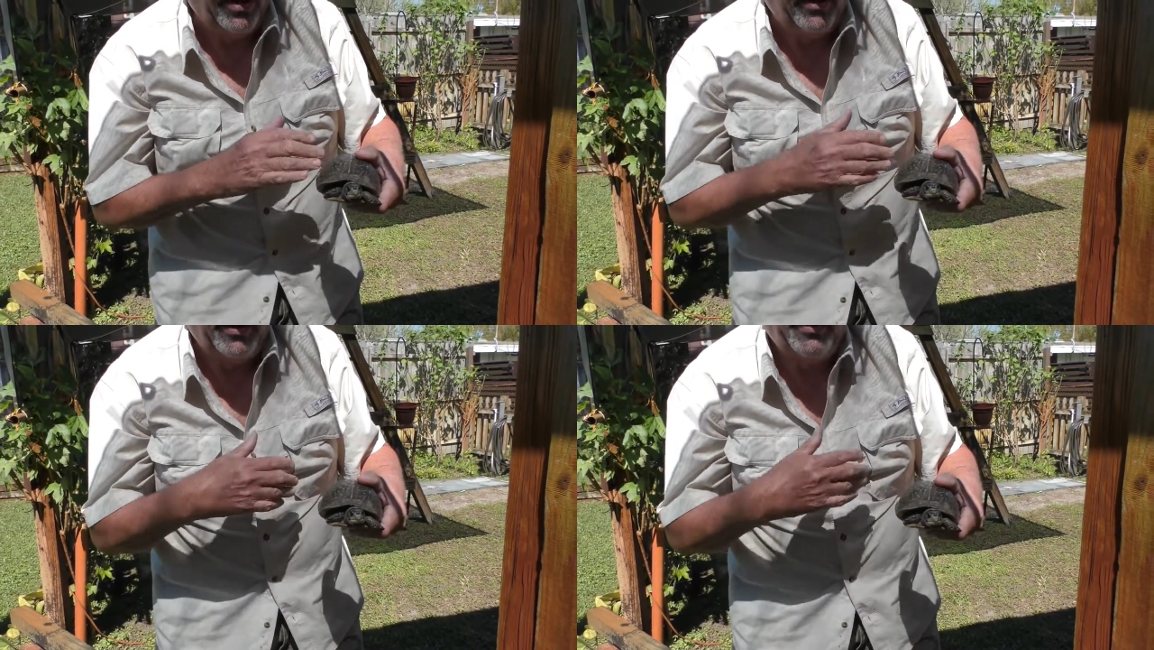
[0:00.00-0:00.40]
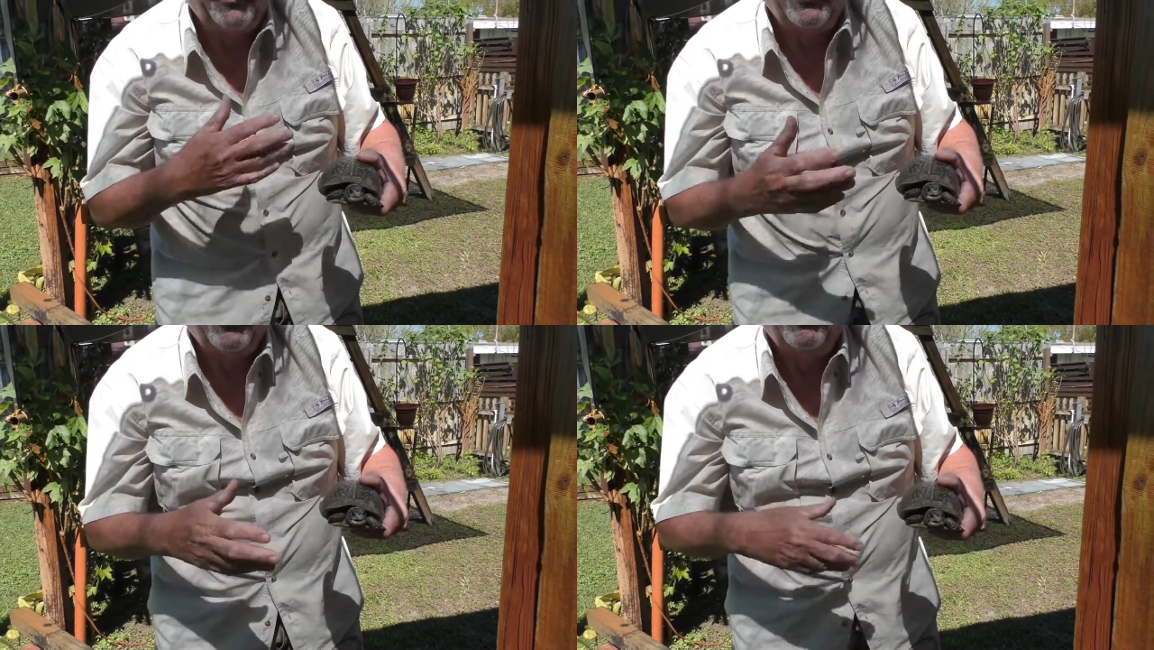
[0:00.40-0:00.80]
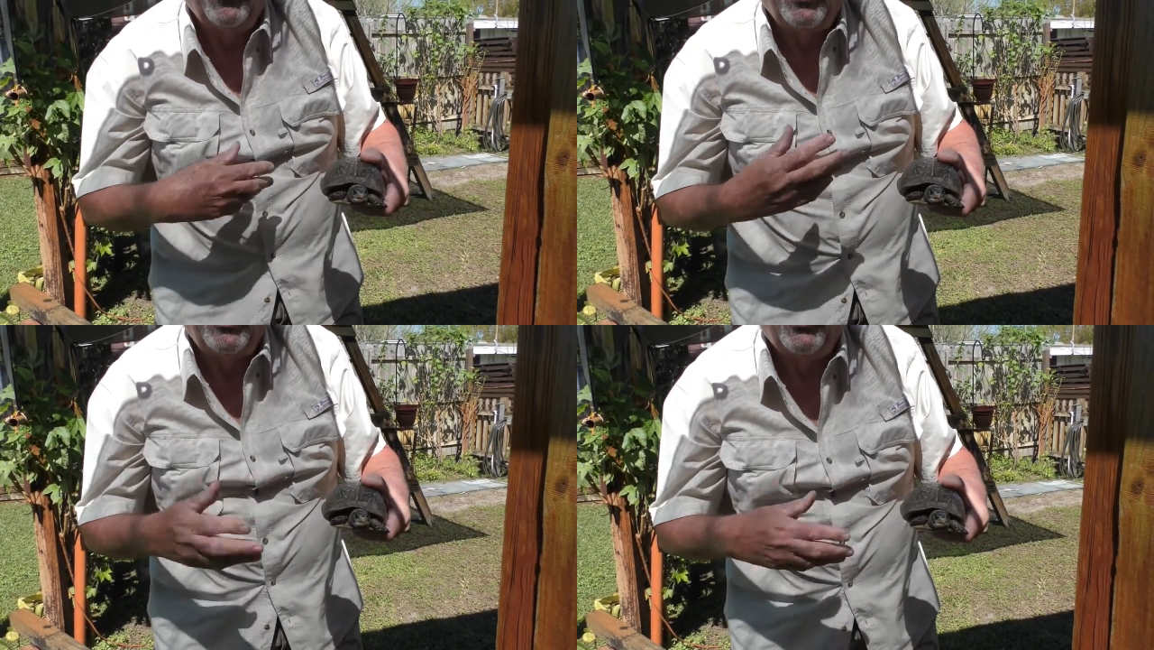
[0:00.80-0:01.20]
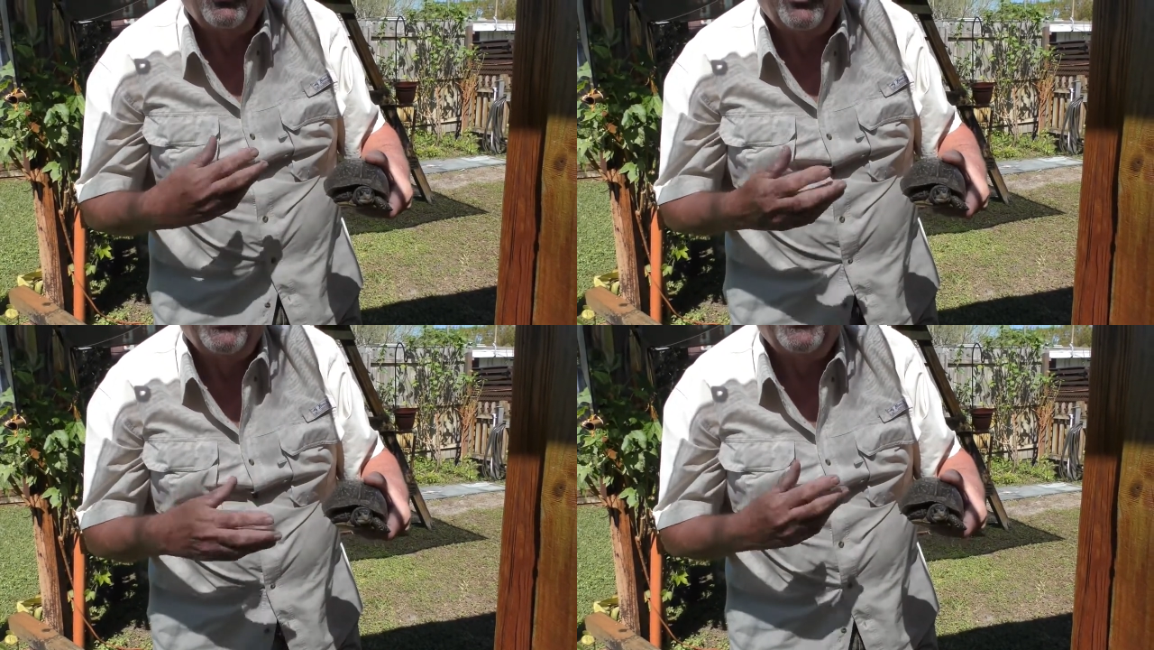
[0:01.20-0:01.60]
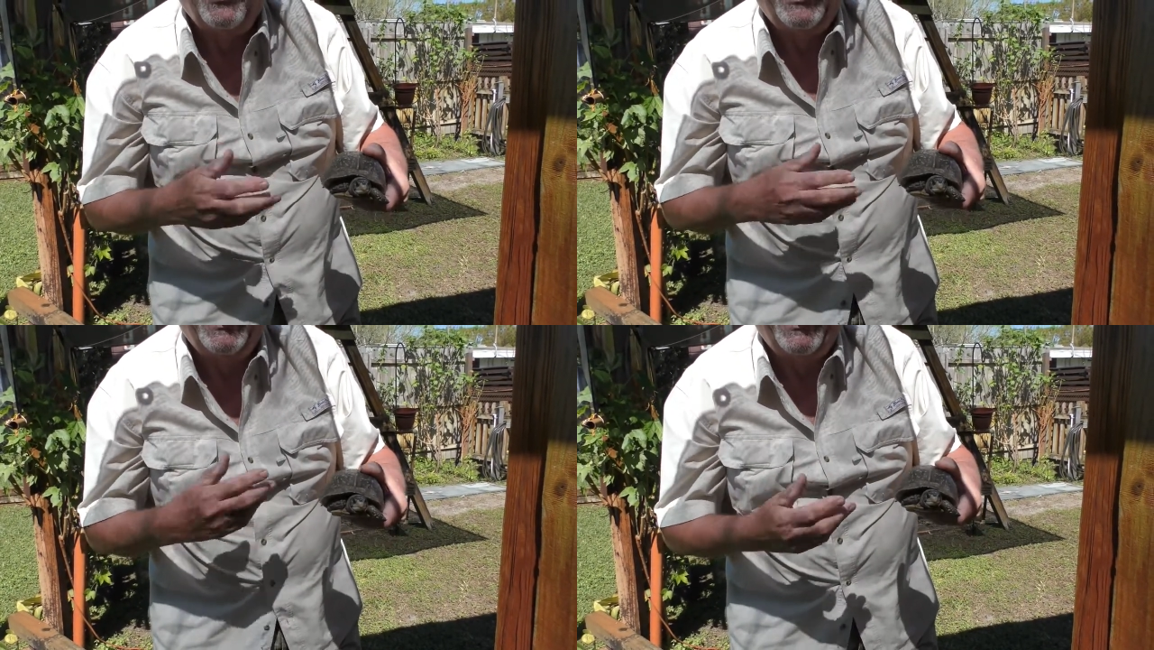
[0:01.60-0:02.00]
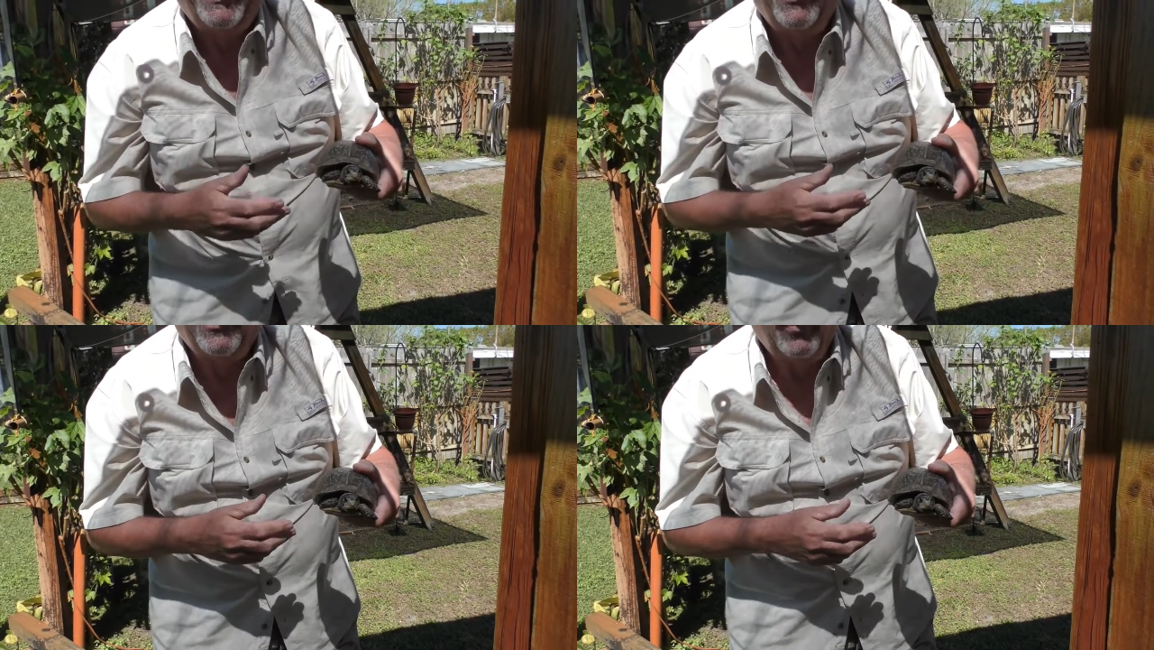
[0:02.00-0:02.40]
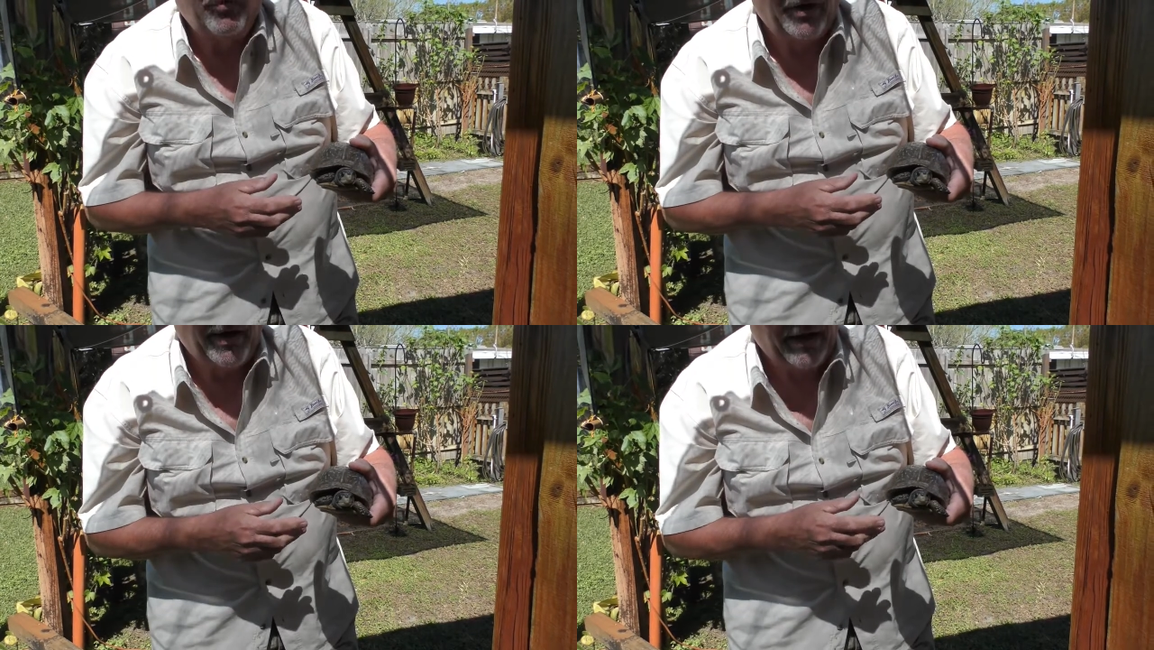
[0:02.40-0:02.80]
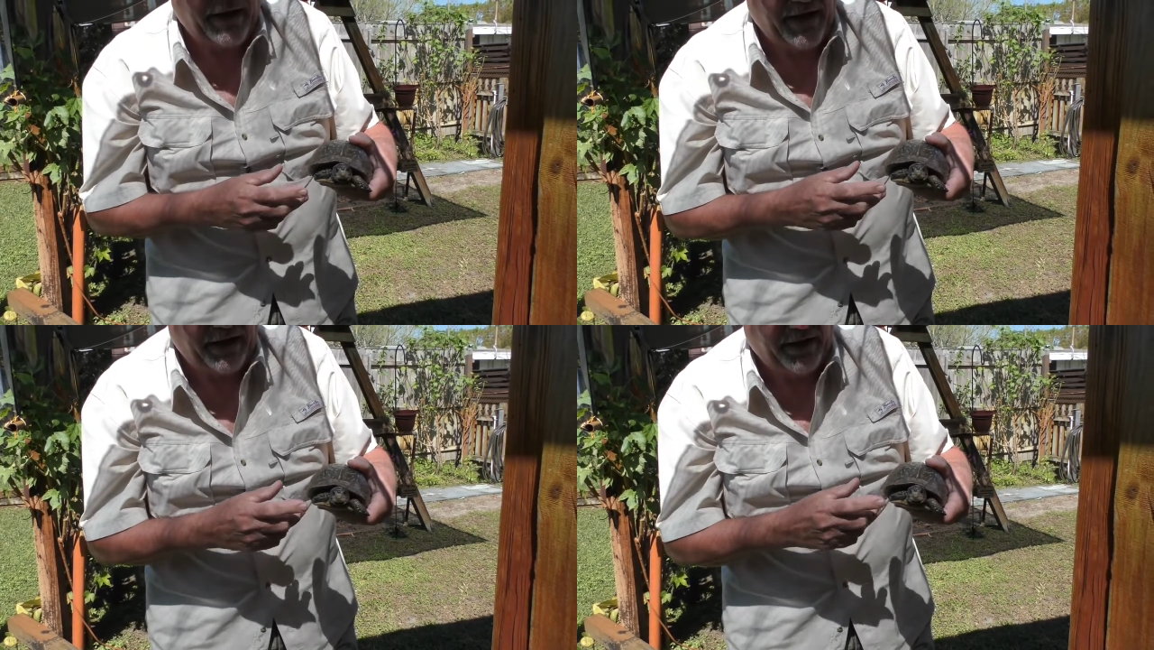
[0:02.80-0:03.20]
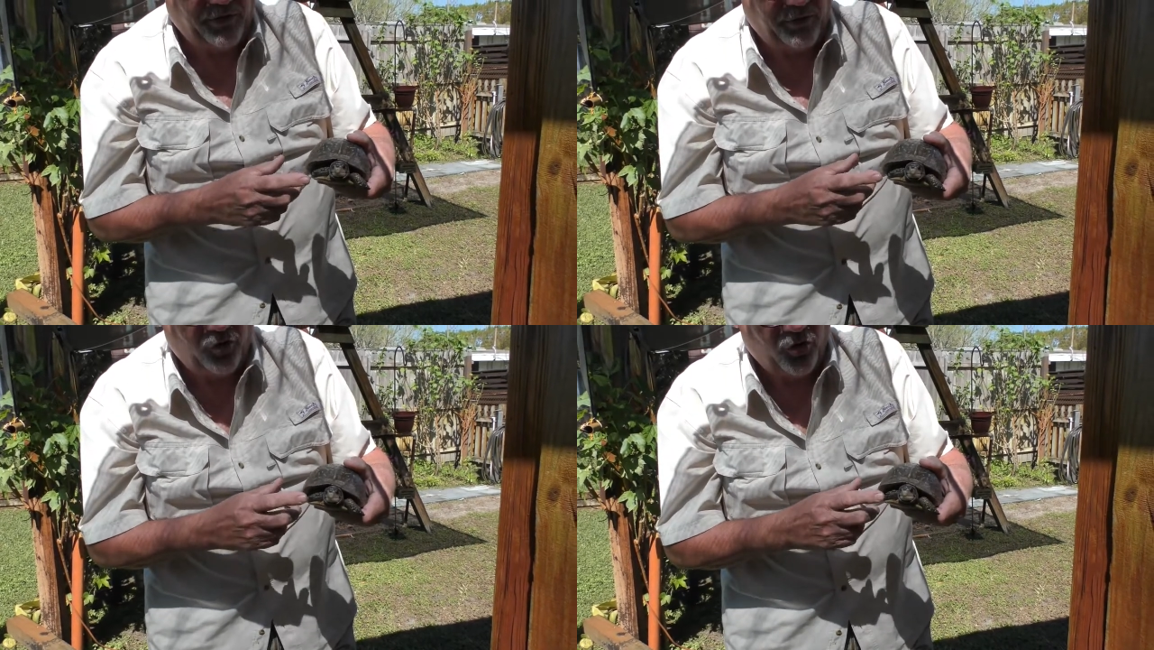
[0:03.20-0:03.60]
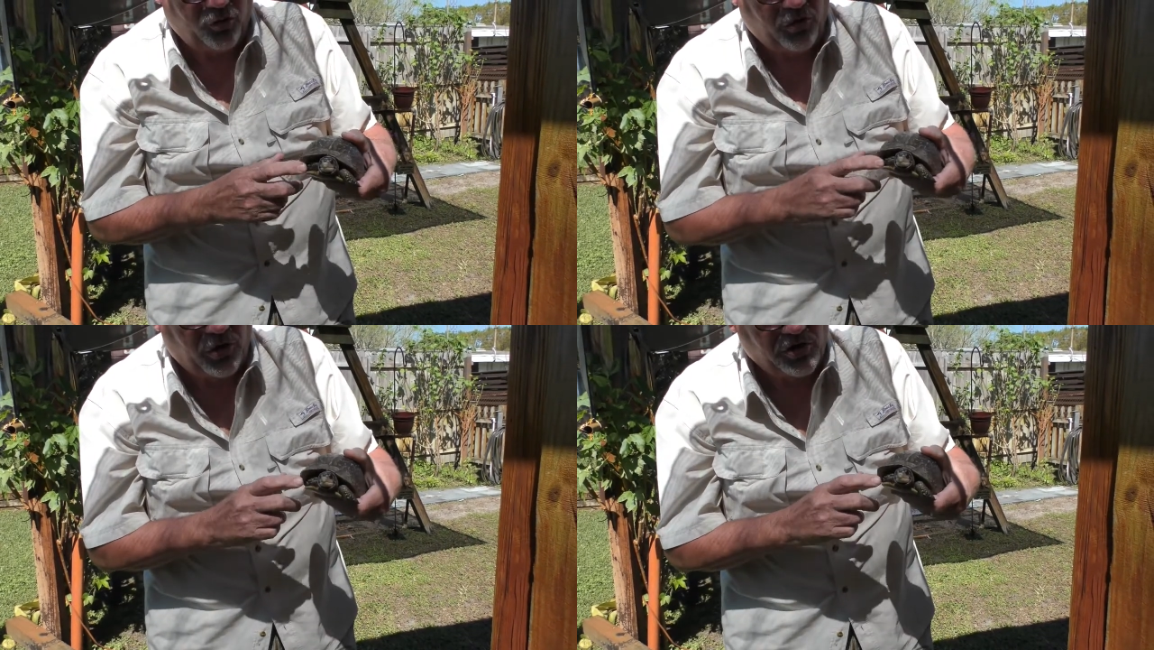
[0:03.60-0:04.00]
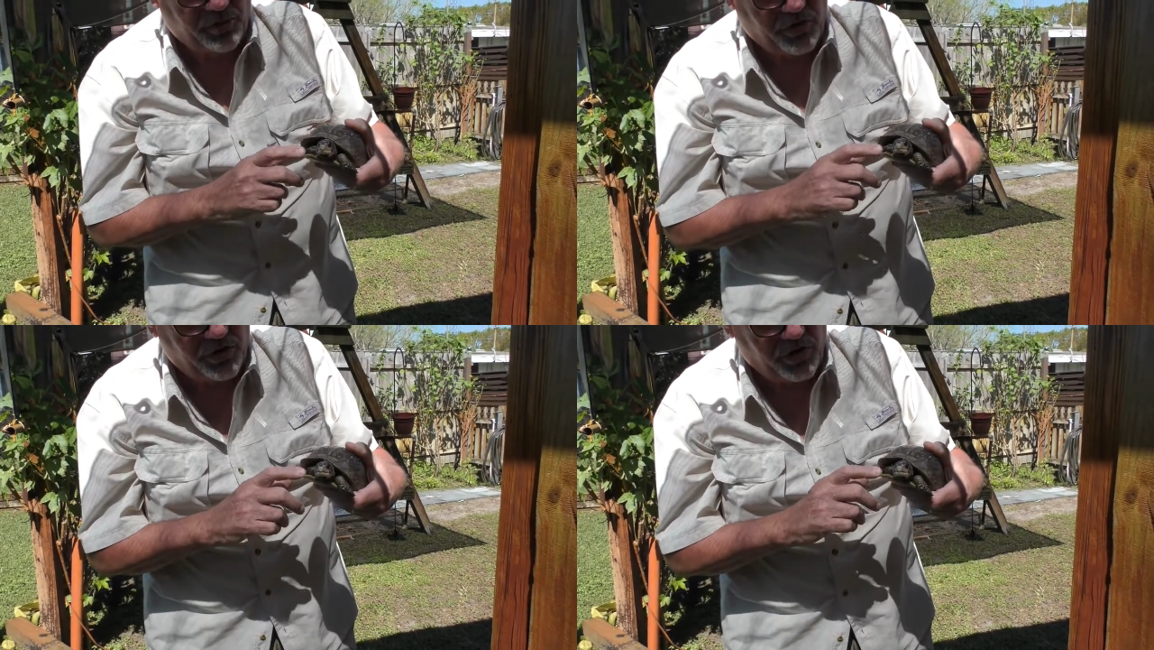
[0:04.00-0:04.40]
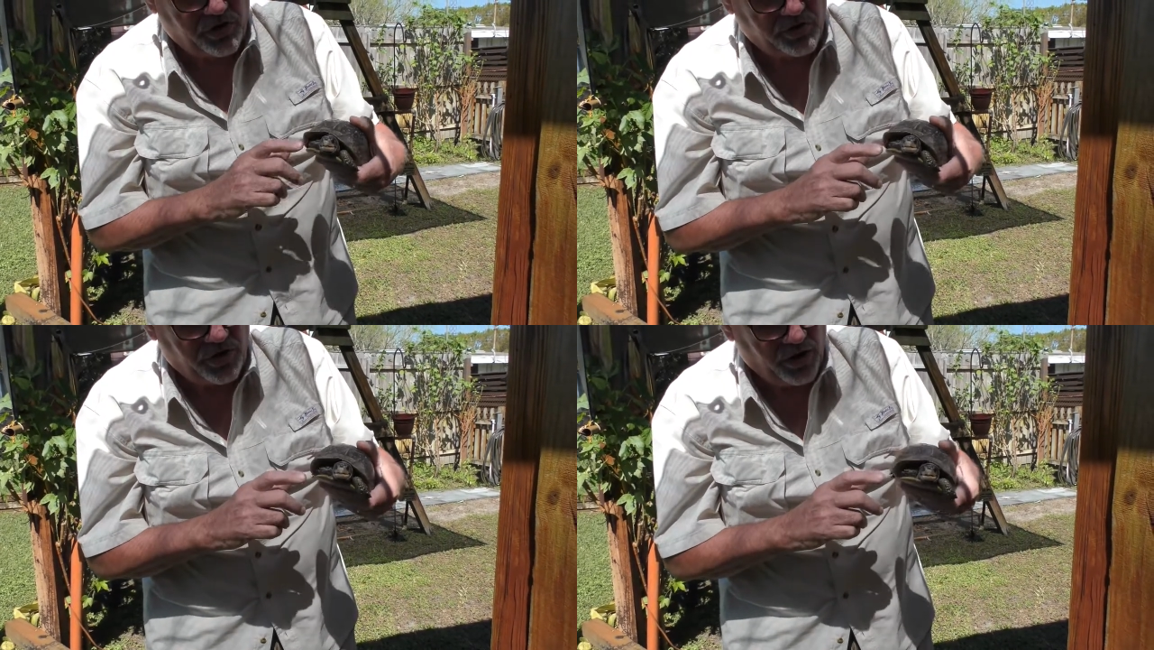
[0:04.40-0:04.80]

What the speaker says: (no speaker visible)